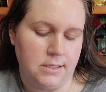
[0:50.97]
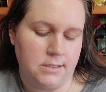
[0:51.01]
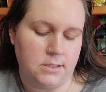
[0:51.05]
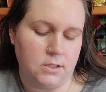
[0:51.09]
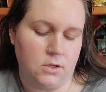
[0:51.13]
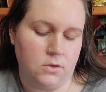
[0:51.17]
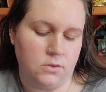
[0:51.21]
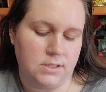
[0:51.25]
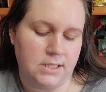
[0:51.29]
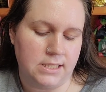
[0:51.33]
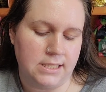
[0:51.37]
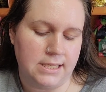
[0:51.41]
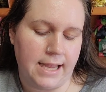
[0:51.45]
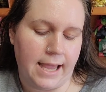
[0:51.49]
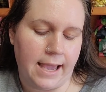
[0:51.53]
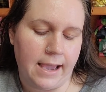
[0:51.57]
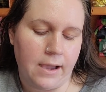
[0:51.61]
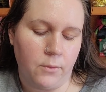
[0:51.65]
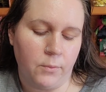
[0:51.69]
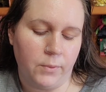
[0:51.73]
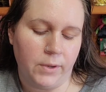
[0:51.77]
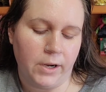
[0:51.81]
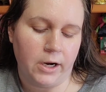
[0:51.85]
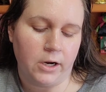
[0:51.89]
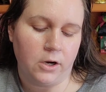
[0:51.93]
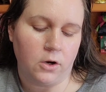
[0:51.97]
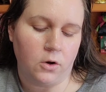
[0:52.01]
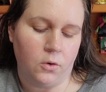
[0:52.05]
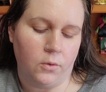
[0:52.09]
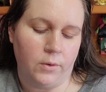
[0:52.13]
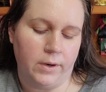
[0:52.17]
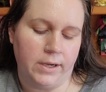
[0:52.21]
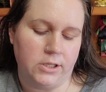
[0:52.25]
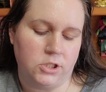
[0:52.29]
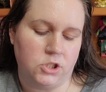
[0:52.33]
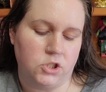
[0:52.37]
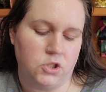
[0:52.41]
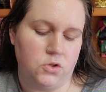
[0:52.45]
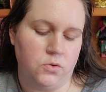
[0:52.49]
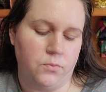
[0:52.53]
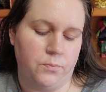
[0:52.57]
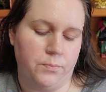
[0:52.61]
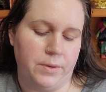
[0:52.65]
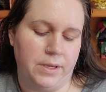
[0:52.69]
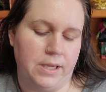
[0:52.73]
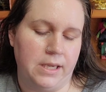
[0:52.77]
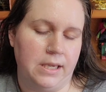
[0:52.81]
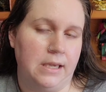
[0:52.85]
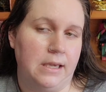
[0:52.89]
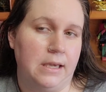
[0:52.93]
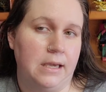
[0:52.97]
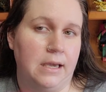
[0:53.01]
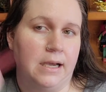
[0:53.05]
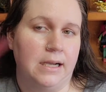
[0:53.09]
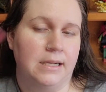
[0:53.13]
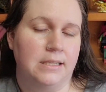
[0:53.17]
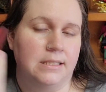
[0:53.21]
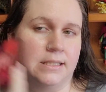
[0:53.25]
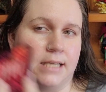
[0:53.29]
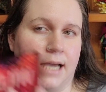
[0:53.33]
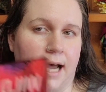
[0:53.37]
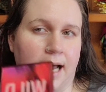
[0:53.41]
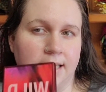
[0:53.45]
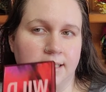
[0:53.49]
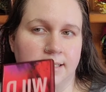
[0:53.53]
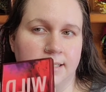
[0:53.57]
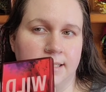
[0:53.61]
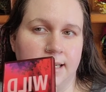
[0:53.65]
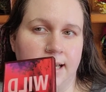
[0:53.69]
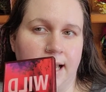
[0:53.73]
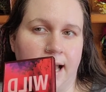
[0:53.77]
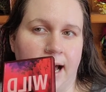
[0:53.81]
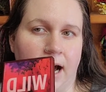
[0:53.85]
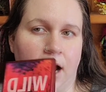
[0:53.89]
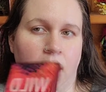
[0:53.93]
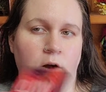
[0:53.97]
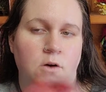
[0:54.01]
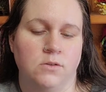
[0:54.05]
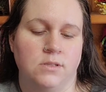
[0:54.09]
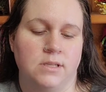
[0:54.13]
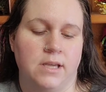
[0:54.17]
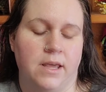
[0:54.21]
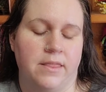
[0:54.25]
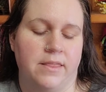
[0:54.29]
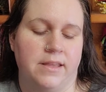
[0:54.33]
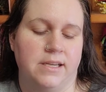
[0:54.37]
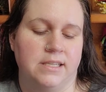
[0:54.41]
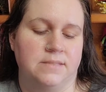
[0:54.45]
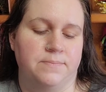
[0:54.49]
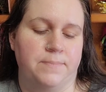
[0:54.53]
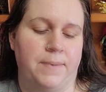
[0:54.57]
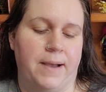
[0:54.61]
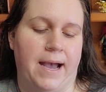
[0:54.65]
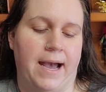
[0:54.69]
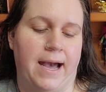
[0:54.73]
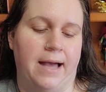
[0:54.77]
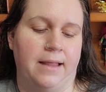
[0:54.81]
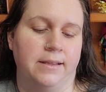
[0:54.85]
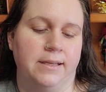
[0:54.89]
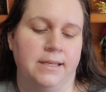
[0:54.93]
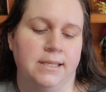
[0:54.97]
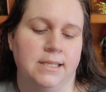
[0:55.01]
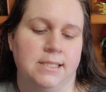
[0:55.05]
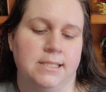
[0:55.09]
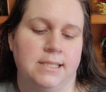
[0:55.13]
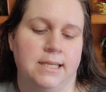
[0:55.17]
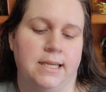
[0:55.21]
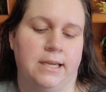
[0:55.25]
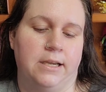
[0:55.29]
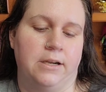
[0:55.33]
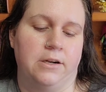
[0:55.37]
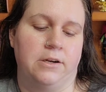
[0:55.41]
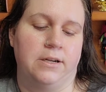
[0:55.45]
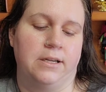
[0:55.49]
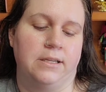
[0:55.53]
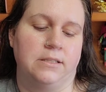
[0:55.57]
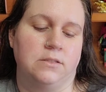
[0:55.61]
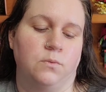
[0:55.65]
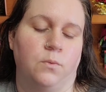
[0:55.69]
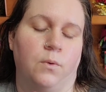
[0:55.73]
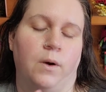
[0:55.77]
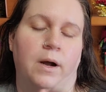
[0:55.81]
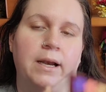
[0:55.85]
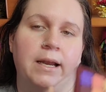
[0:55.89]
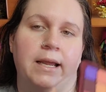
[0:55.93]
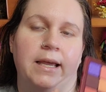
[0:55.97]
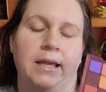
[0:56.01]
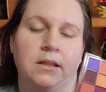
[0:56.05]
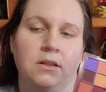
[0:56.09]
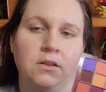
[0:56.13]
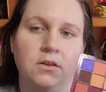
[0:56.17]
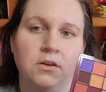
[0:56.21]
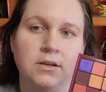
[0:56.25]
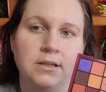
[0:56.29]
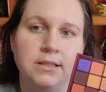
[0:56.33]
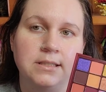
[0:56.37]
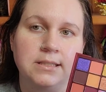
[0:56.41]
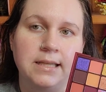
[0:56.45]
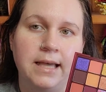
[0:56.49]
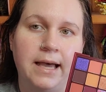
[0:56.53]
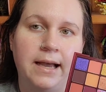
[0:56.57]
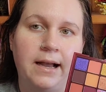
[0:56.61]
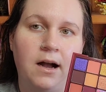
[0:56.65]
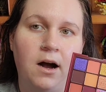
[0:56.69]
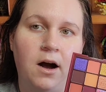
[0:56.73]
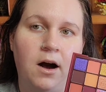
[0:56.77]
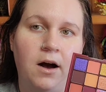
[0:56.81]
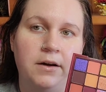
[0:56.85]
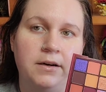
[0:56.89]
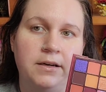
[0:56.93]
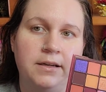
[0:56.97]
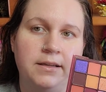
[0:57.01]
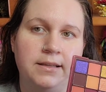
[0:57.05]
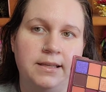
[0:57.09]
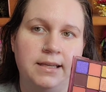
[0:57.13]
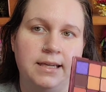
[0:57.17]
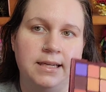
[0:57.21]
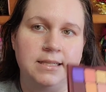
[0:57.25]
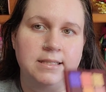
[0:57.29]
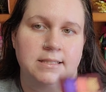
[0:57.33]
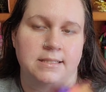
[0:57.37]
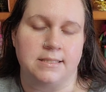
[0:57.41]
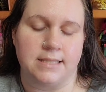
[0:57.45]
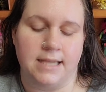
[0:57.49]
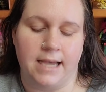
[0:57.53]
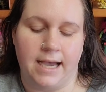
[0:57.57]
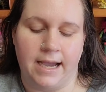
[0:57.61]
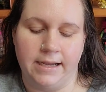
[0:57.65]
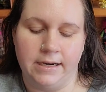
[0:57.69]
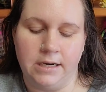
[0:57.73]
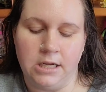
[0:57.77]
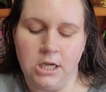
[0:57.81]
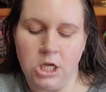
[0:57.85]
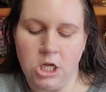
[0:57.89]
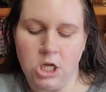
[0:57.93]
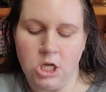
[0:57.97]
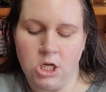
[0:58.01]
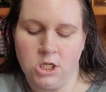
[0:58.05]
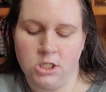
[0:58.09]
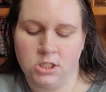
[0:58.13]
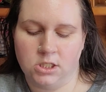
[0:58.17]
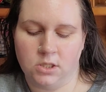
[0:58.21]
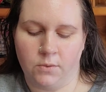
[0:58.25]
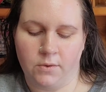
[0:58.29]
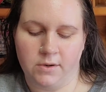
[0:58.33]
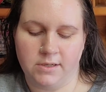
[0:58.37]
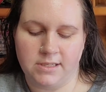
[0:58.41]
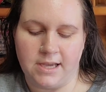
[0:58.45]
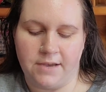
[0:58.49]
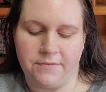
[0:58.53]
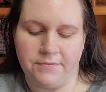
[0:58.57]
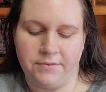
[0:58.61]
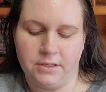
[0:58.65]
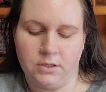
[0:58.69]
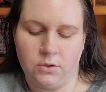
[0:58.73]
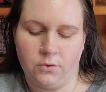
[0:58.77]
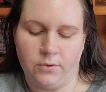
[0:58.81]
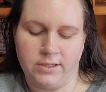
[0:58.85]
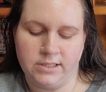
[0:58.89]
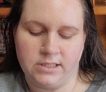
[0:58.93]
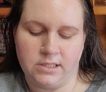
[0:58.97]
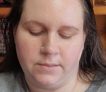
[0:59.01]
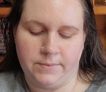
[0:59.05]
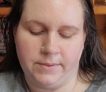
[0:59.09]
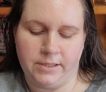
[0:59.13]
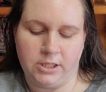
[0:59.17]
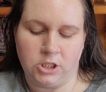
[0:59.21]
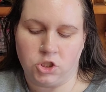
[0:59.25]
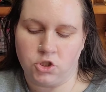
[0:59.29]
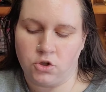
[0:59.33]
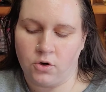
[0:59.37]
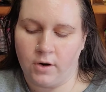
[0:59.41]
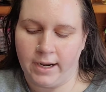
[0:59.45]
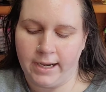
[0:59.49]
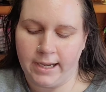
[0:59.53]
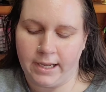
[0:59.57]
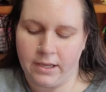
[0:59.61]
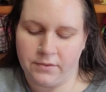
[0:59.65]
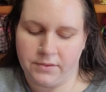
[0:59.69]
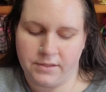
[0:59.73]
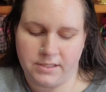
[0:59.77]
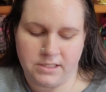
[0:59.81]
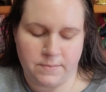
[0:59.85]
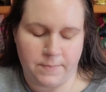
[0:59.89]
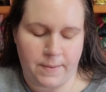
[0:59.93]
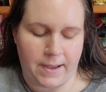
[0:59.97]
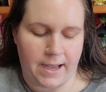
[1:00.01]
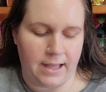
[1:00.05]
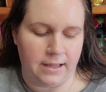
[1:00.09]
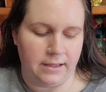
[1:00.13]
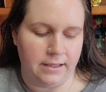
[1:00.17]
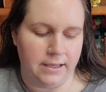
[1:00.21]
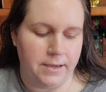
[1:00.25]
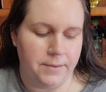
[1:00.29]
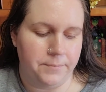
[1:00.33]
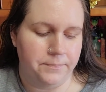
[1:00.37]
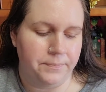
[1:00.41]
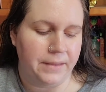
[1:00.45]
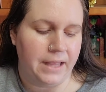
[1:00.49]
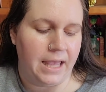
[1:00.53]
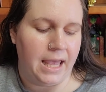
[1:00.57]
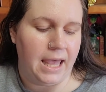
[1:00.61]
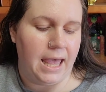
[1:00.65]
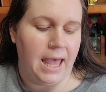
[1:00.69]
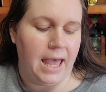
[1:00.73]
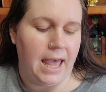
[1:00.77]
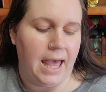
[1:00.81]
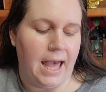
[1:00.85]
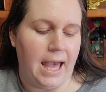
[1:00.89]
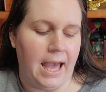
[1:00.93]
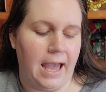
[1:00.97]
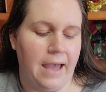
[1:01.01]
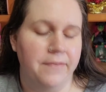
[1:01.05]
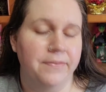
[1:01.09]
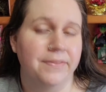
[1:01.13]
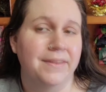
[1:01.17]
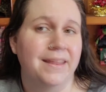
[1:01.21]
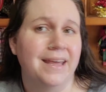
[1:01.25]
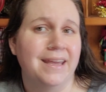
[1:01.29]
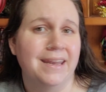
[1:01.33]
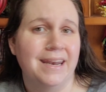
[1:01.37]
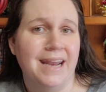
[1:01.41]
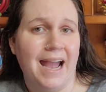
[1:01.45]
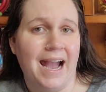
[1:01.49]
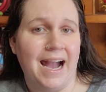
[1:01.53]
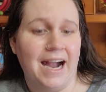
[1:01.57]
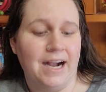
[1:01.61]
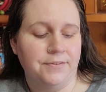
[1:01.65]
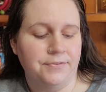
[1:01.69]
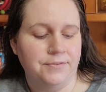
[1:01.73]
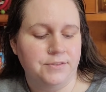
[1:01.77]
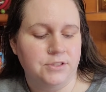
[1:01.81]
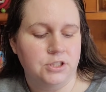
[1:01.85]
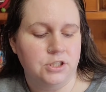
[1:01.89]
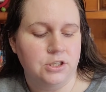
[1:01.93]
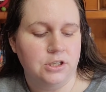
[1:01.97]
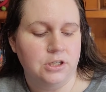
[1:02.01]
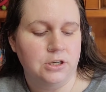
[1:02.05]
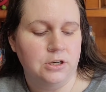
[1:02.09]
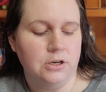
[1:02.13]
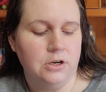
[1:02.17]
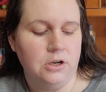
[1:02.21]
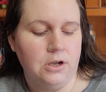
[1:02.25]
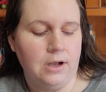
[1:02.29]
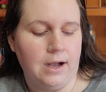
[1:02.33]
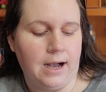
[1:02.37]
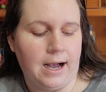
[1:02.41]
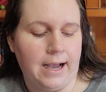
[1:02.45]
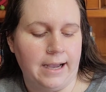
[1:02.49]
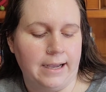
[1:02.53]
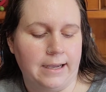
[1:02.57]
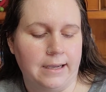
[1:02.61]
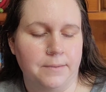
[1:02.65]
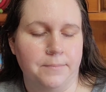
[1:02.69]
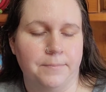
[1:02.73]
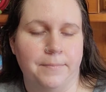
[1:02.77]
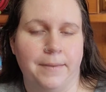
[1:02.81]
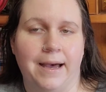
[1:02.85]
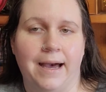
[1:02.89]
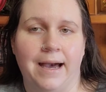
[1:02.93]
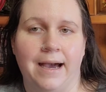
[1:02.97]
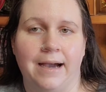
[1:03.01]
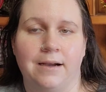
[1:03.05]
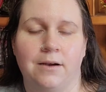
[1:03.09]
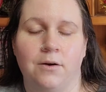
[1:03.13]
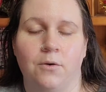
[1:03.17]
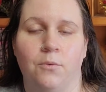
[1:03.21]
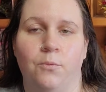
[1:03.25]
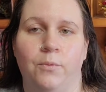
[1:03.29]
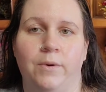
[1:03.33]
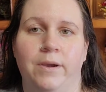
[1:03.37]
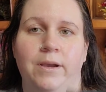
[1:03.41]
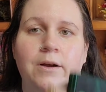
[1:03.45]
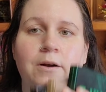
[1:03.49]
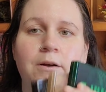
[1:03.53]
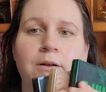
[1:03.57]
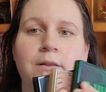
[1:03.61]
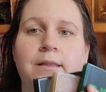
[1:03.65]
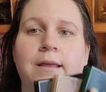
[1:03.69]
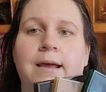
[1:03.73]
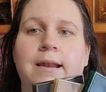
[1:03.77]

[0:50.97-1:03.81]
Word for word: So today we are going to be testing out this palette. Here is what it looks like on the inside. So we're definitely going to be trying out this palette. And then after I come back, we are